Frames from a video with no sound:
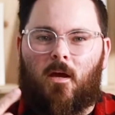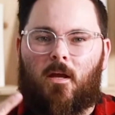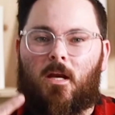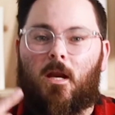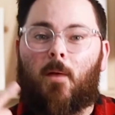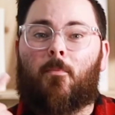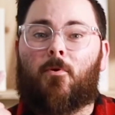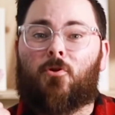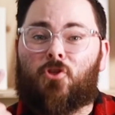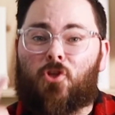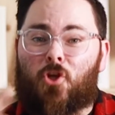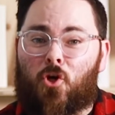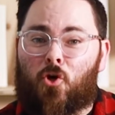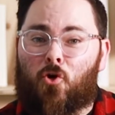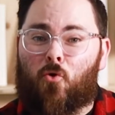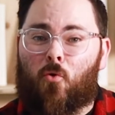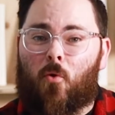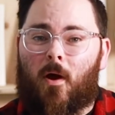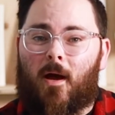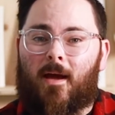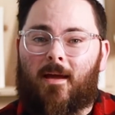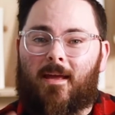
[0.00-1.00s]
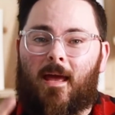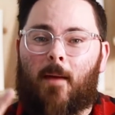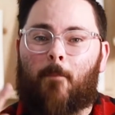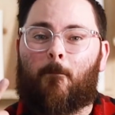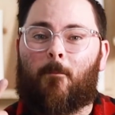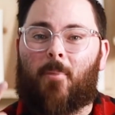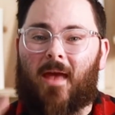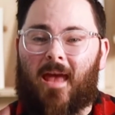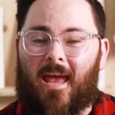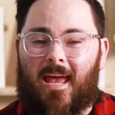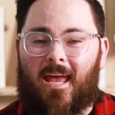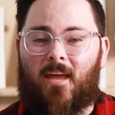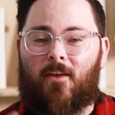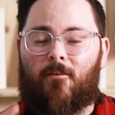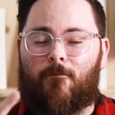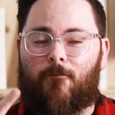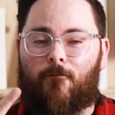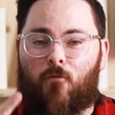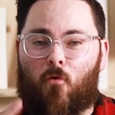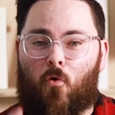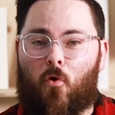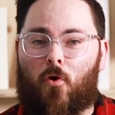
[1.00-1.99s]
Number two, get paid
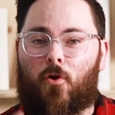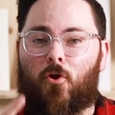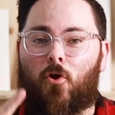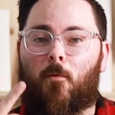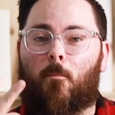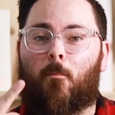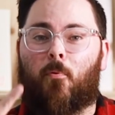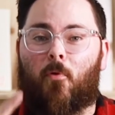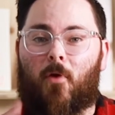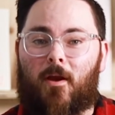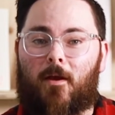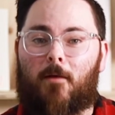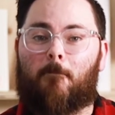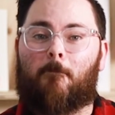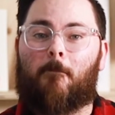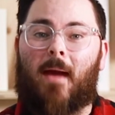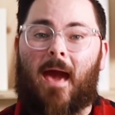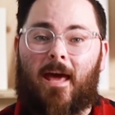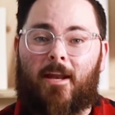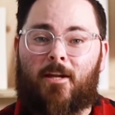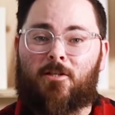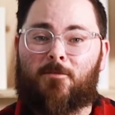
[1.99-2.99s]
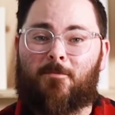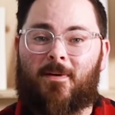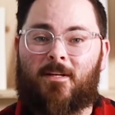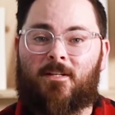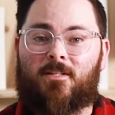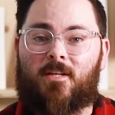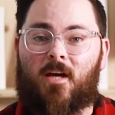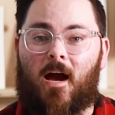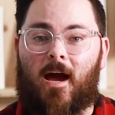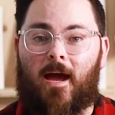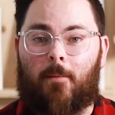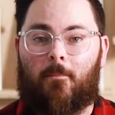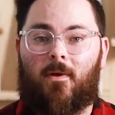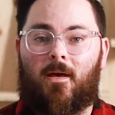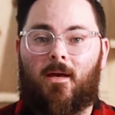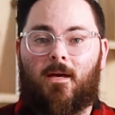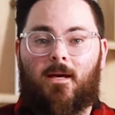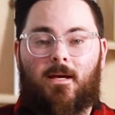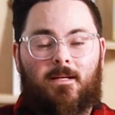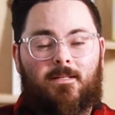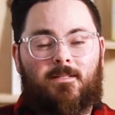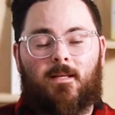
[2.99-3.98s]
for your print management time.
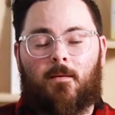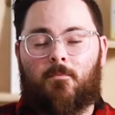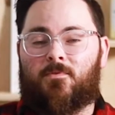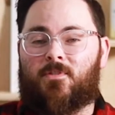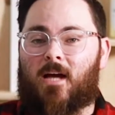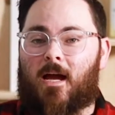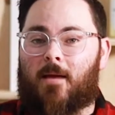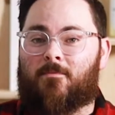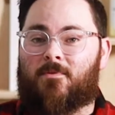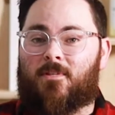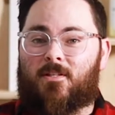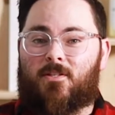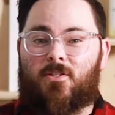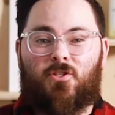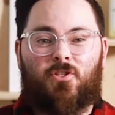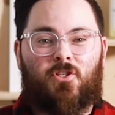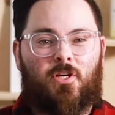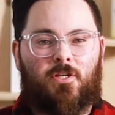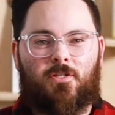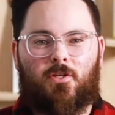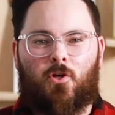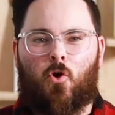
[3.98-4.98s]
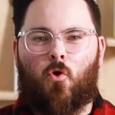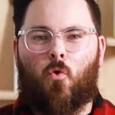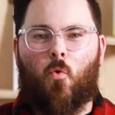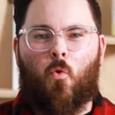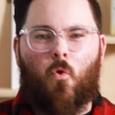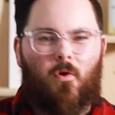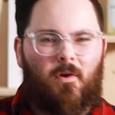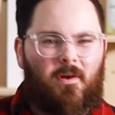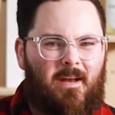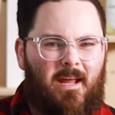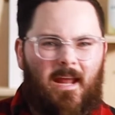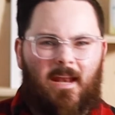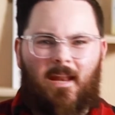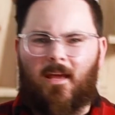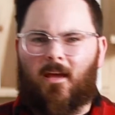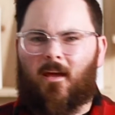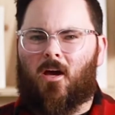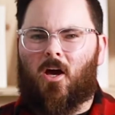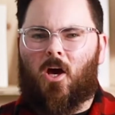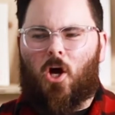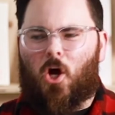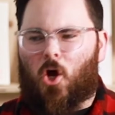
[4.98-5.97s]
Sometimes this is just
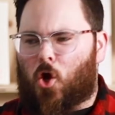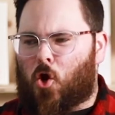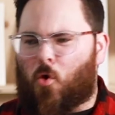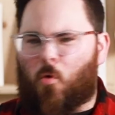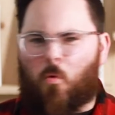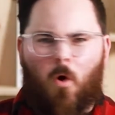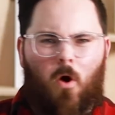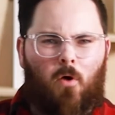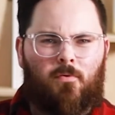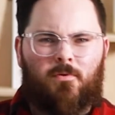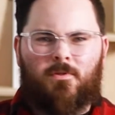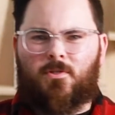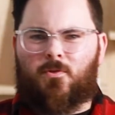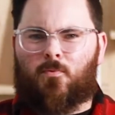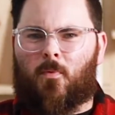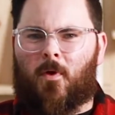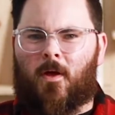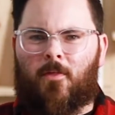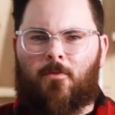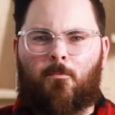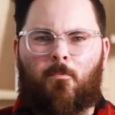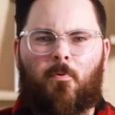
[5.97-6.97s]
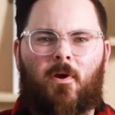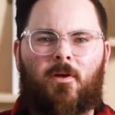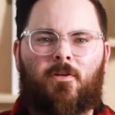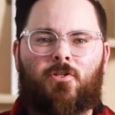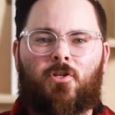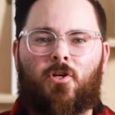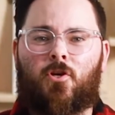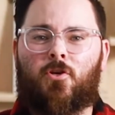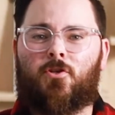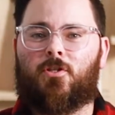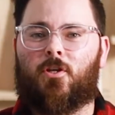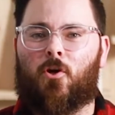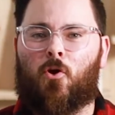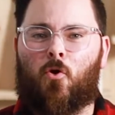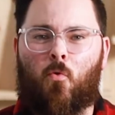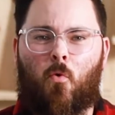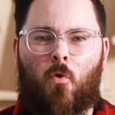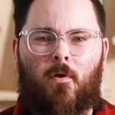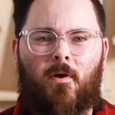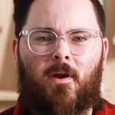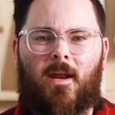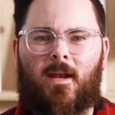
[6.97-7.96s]
coordinating quotes with printers and
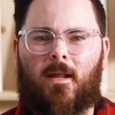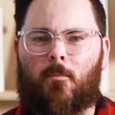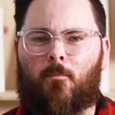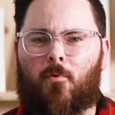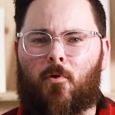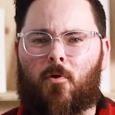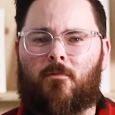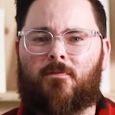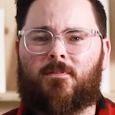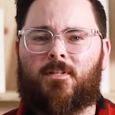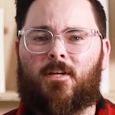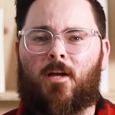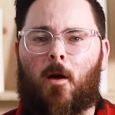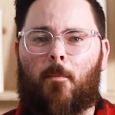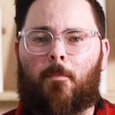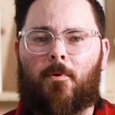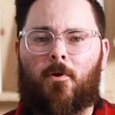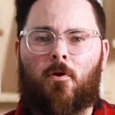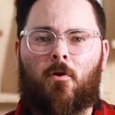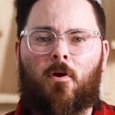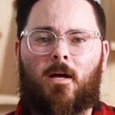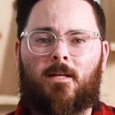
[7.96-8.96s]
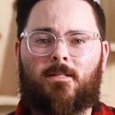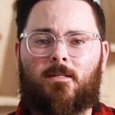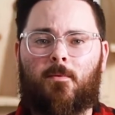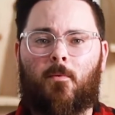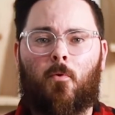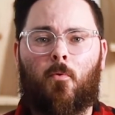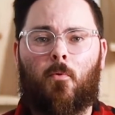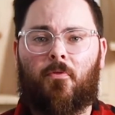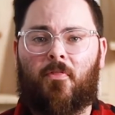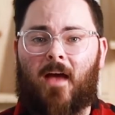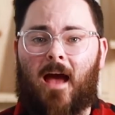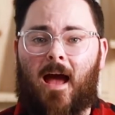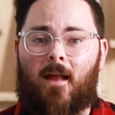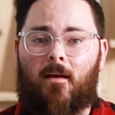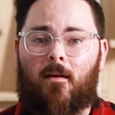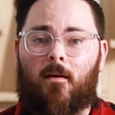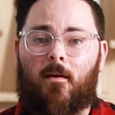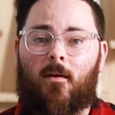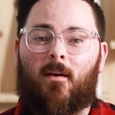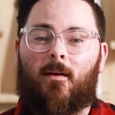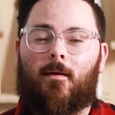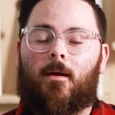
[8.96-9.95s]
coordinating proofs and helping your customer with
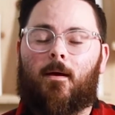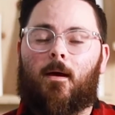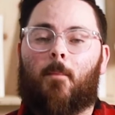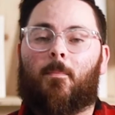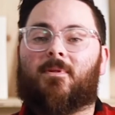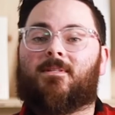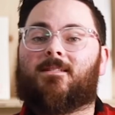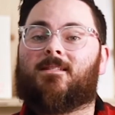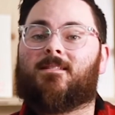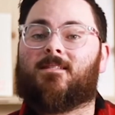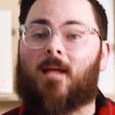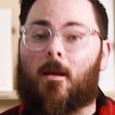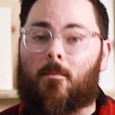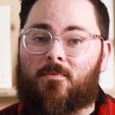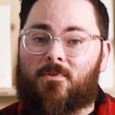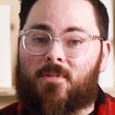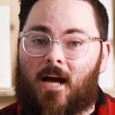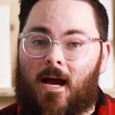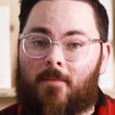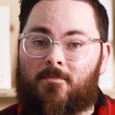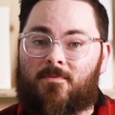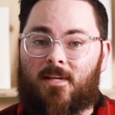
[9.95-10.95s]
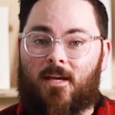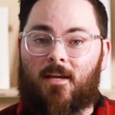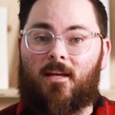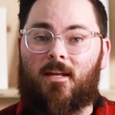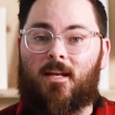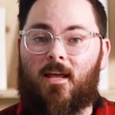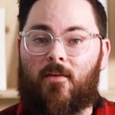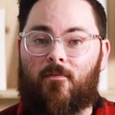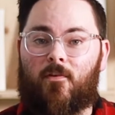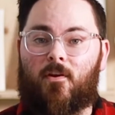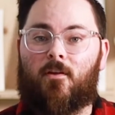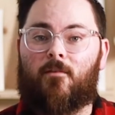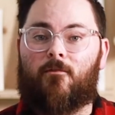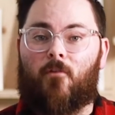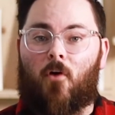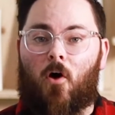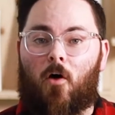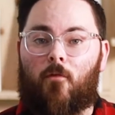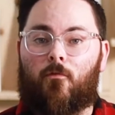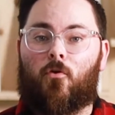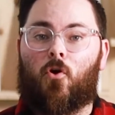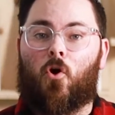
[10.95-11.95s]
that. But sometimes it can even
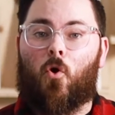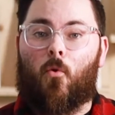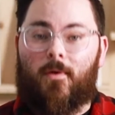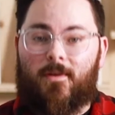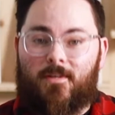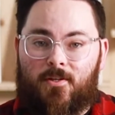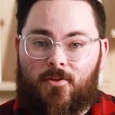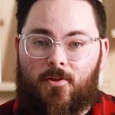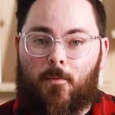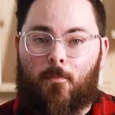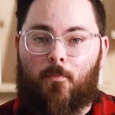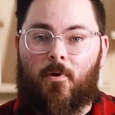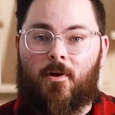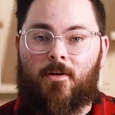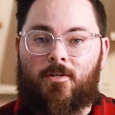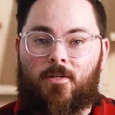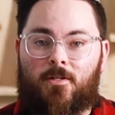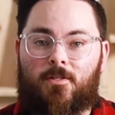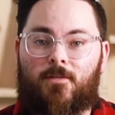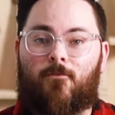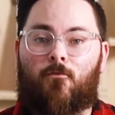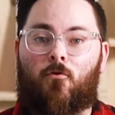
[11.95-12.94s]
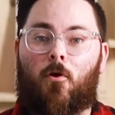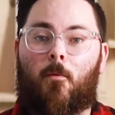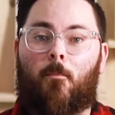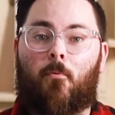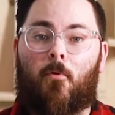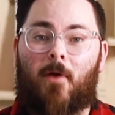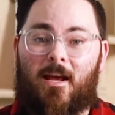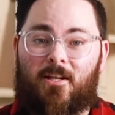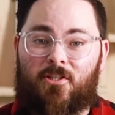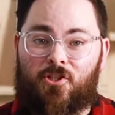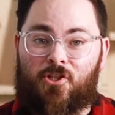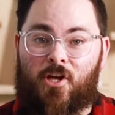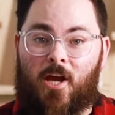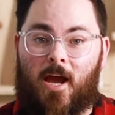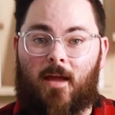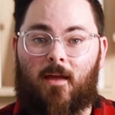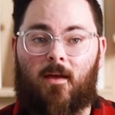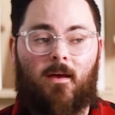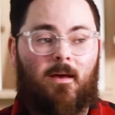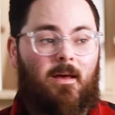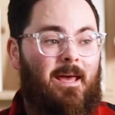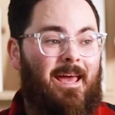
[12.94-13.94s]
involve going to the printers for a press
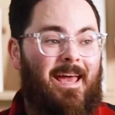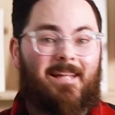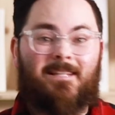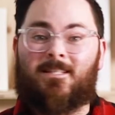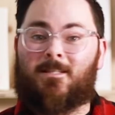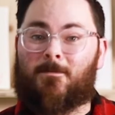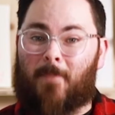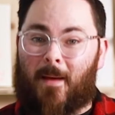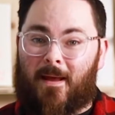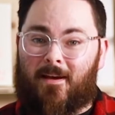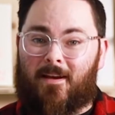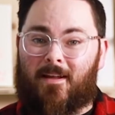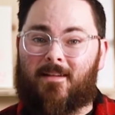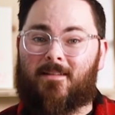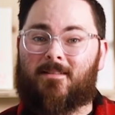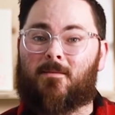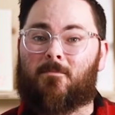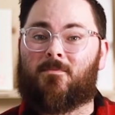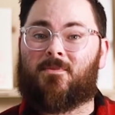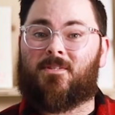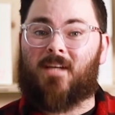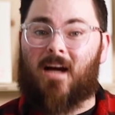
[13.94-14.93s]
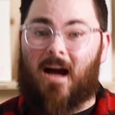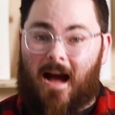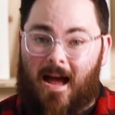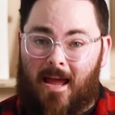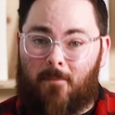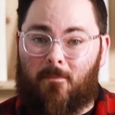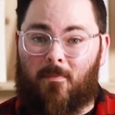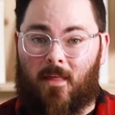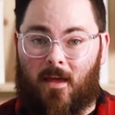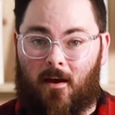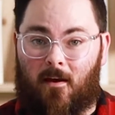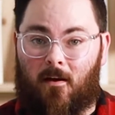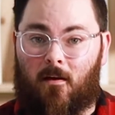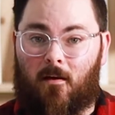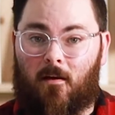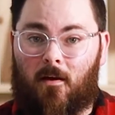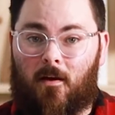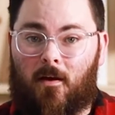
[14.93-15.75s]
check and spending some time there.